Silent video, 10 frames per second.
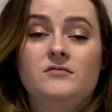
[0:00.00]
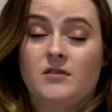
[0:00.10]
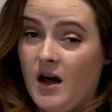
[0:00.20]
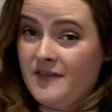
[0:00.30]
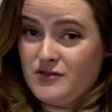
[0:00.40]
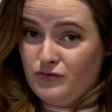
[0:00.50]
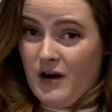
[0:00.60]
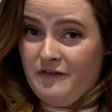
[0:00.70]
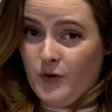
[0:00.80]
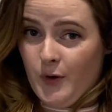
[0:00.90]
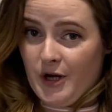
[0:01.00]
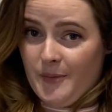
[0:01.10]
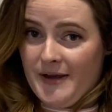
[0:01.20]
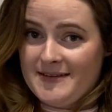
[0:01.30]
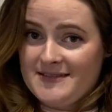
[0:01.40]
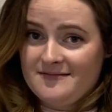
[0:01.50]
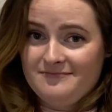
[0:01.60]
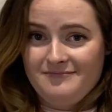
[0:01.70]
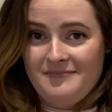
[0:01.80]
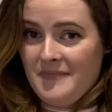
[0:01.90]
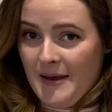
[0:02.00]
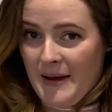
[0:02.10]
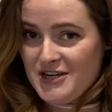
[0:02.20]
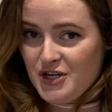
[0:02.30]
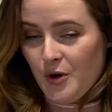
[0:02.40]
Life's rough for worker bees. Imagine